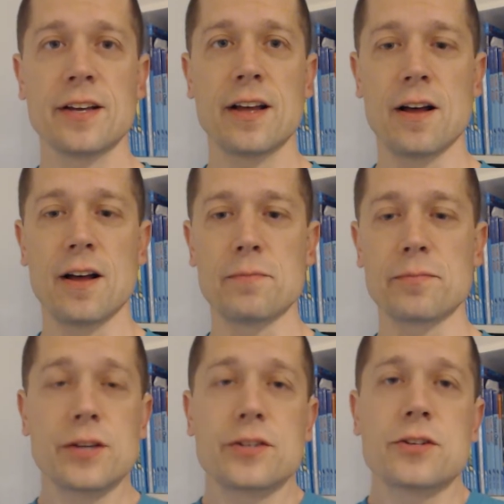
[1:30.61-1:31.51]
Um,
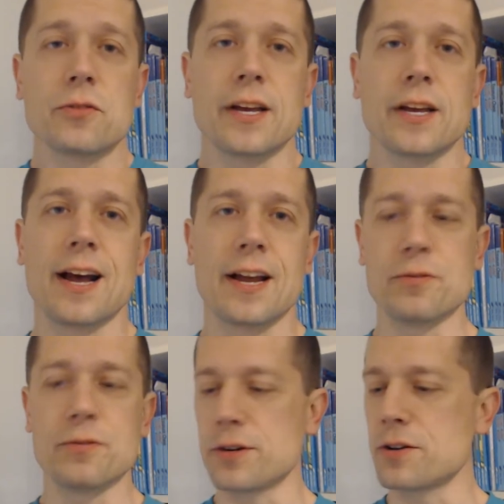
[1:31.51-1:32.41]
because it's only God
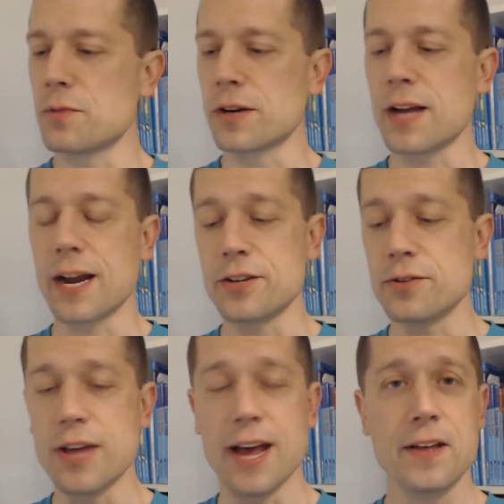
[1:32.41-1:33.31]
who would who would kind of
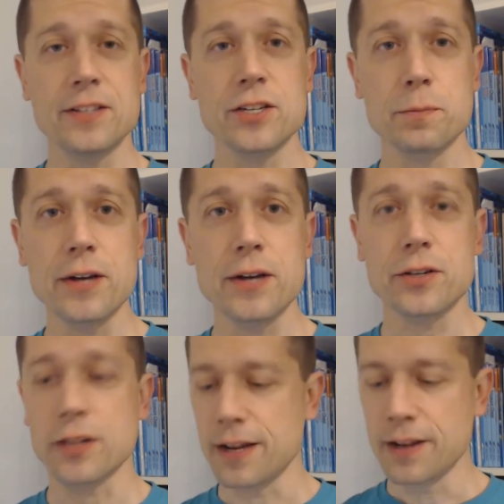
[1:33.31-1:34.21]
do that, and that's
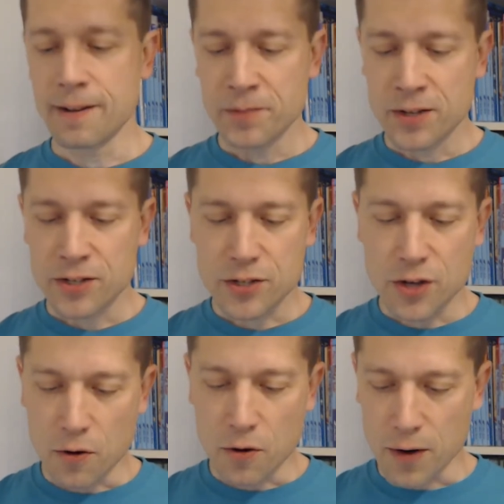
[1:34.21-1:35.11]
especially
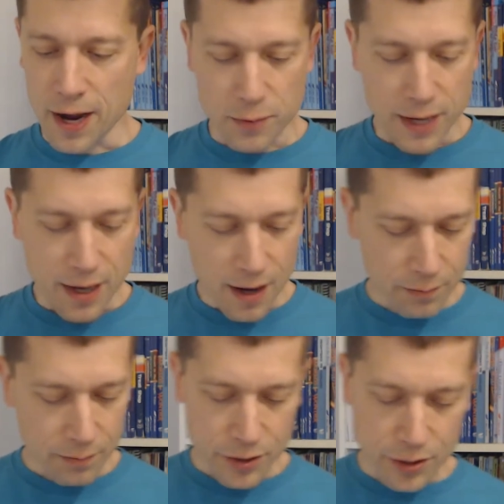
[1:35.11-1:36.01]
so as we
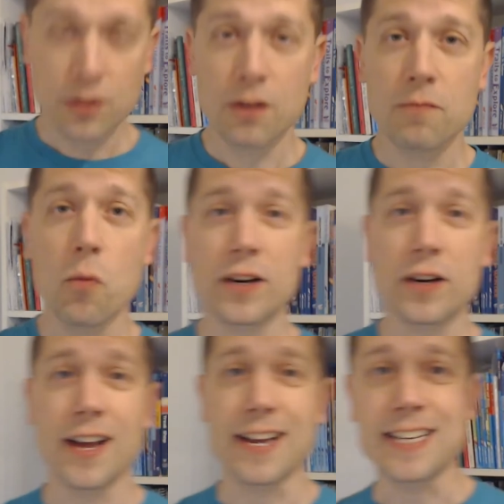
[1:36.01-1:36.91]
come to Psalm
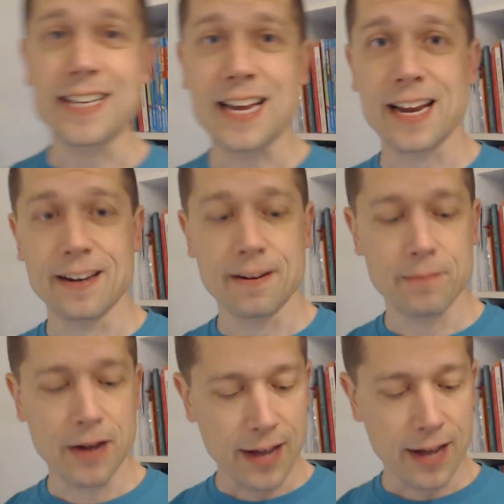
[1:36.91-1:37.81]
119.
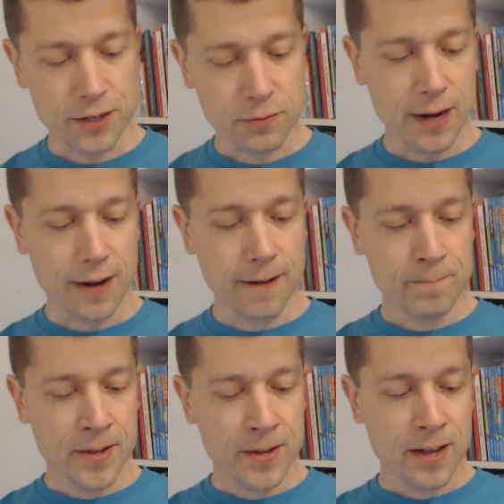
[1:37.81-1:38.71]
Now, last week
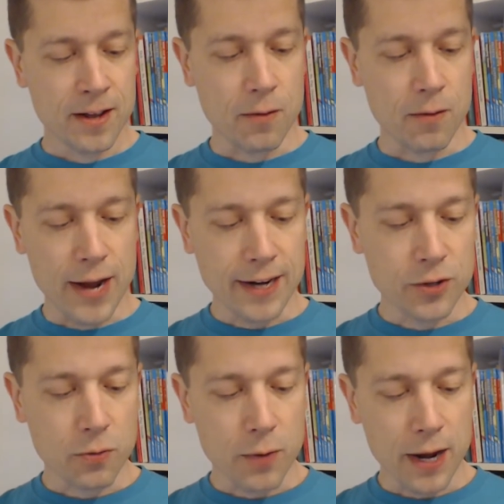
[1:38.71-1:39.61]
uh, we
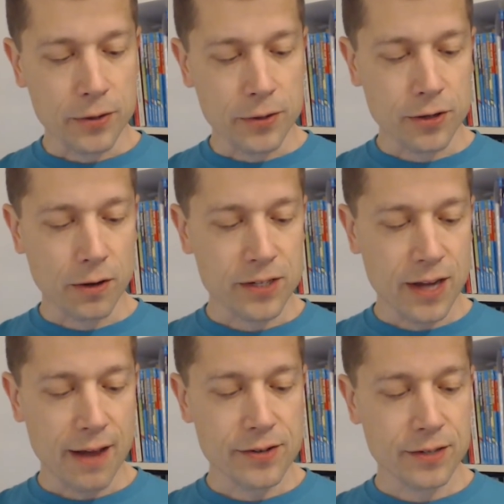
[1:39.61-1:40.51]
ended the week with Psalm
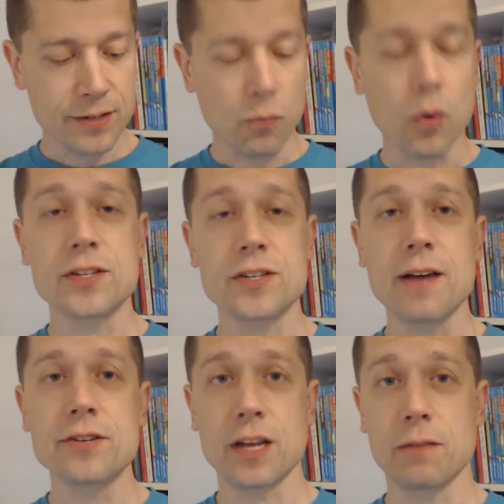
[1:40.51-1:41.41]
7,
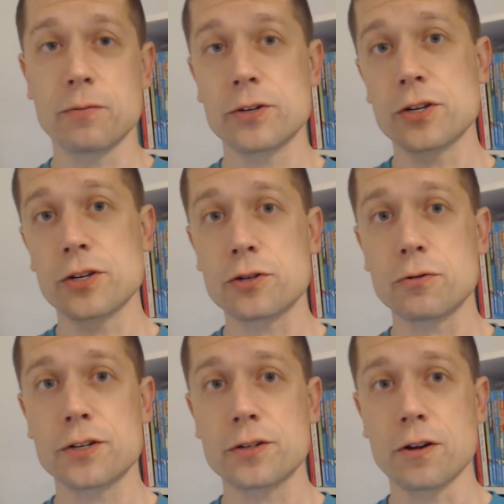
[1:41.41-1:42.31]
117, which is the
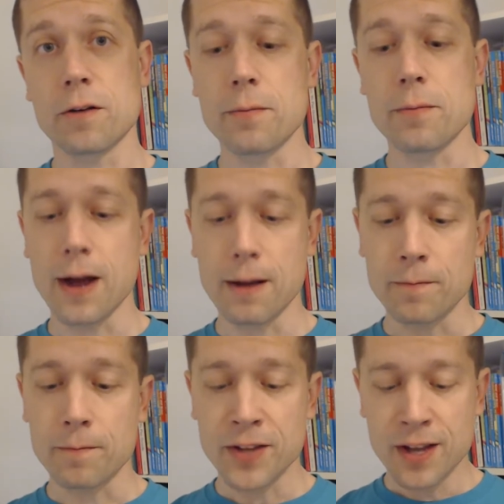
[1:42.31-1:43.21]
shortest psalm in the
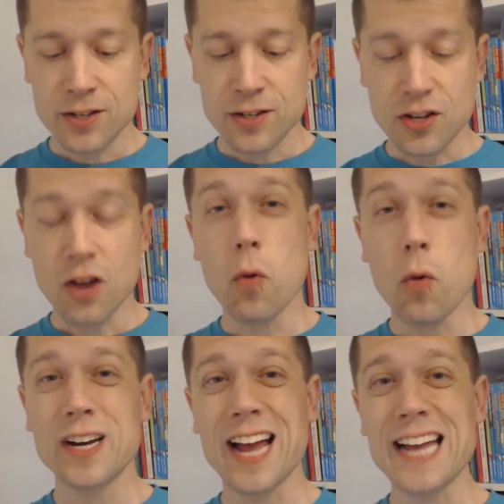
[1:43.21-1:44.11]
Bible. Psalm
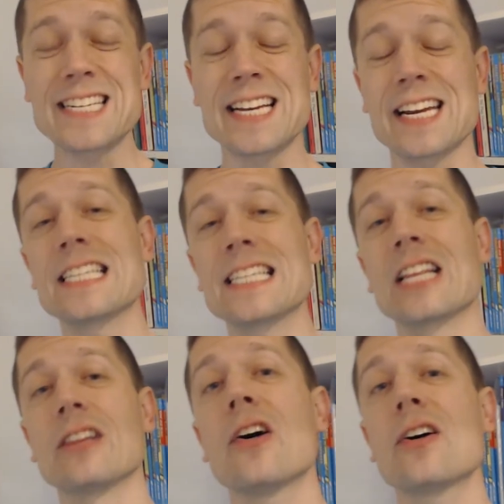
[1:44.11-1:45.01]
119 is
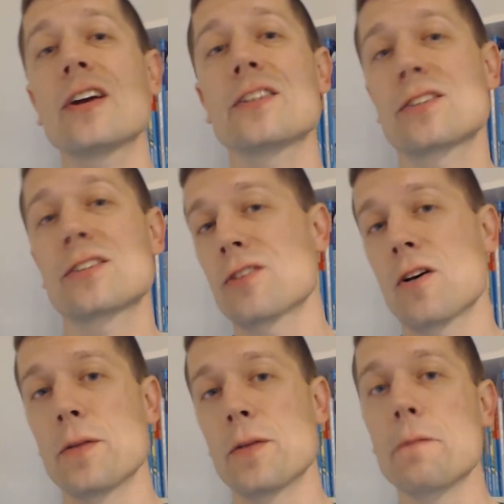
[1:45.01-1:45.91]
the longest
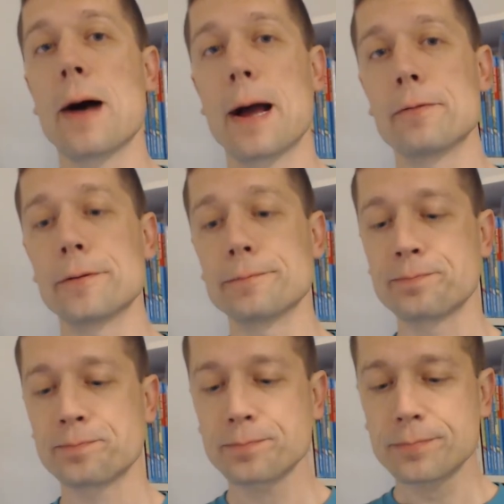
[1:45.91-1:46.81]
psalm in the Bible,
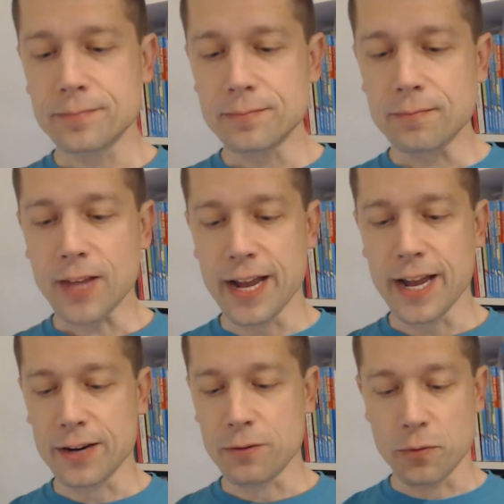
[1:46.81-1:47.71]

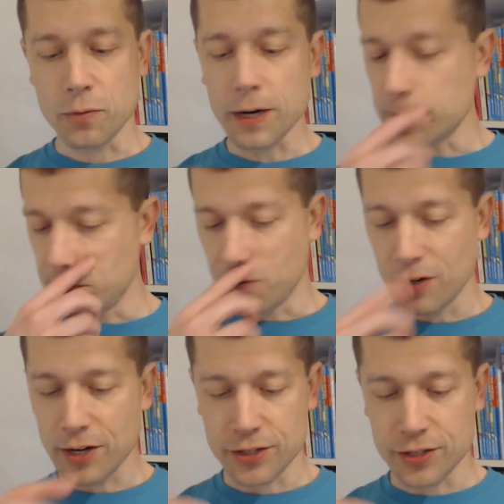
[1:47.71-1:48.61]
and we're gonna we're
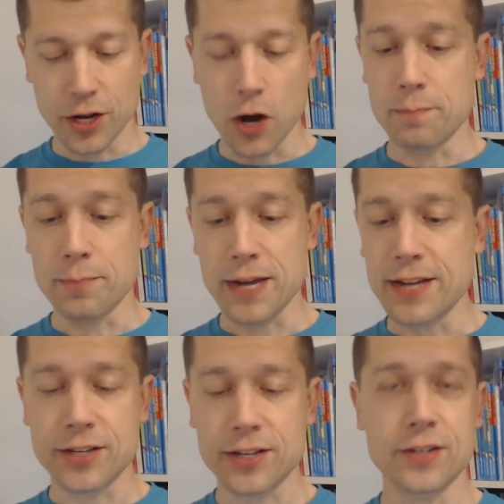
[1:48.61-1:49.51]
gonna just go in
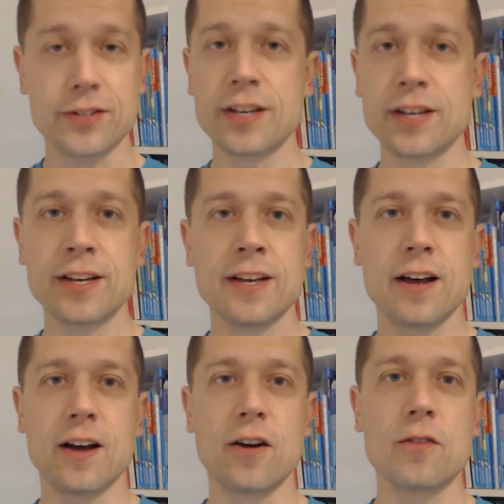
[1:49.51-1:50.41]
pieces
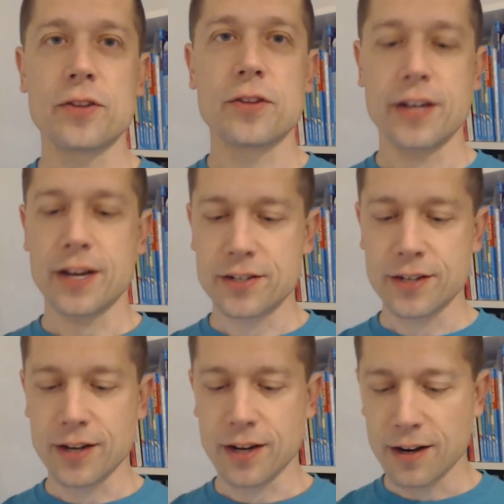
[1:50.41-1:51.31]
uh, over the next
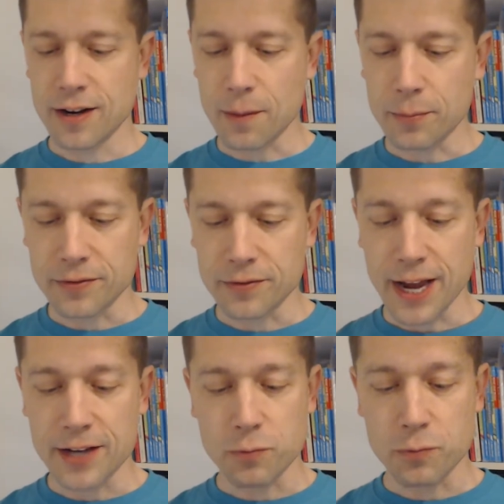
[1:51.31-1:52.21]
uh, couple of
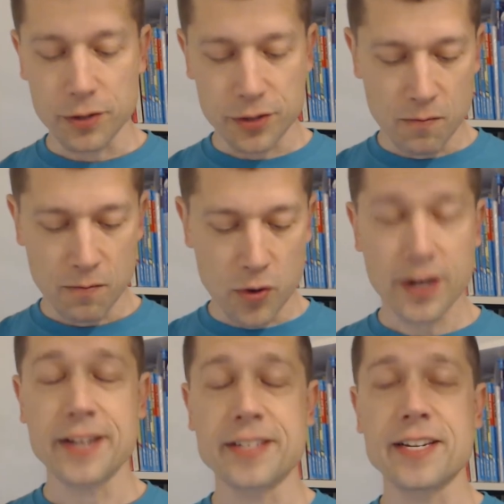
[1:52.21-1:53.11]
days. What Psalm
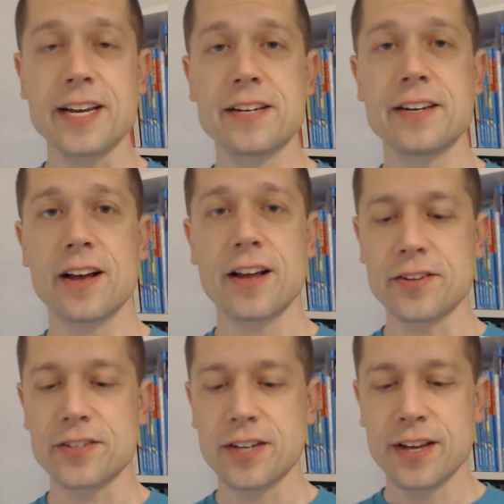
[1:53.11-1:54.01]
119
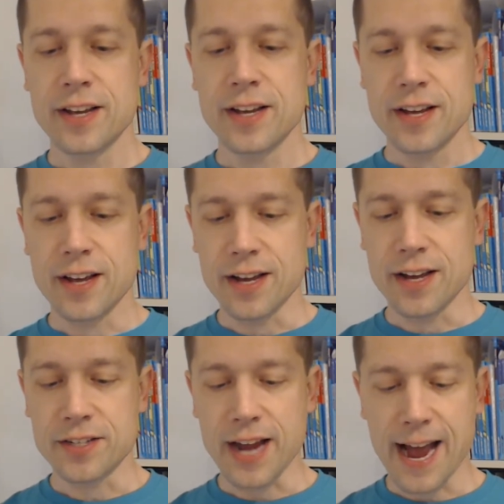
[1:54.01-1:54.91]
does uh,
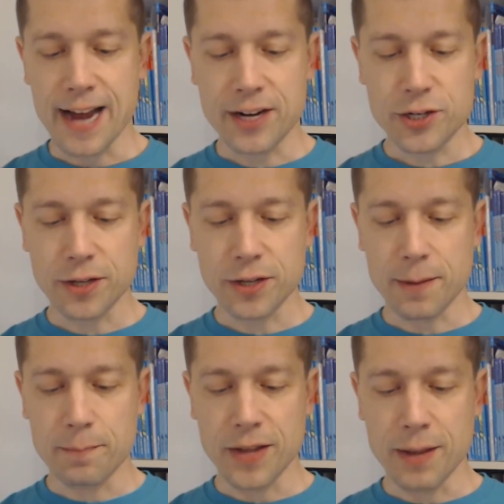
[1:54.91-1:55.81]
is it
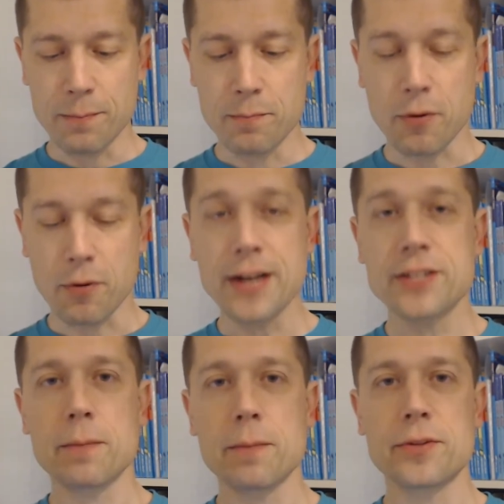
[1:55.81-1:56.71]
actually it
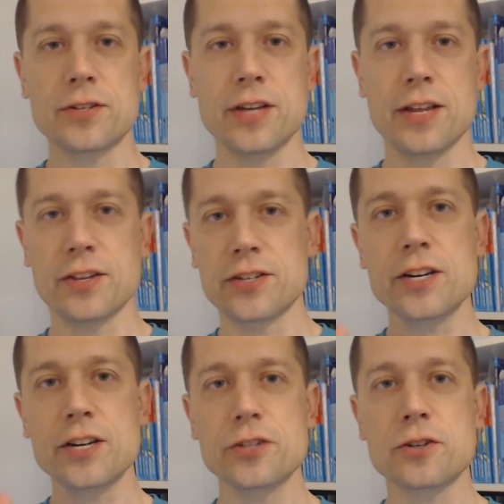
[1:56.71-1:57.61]
breaks up the se- the
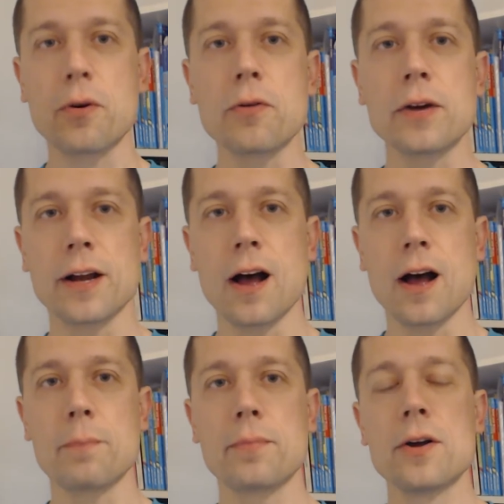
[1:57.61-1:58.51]
sections are broken up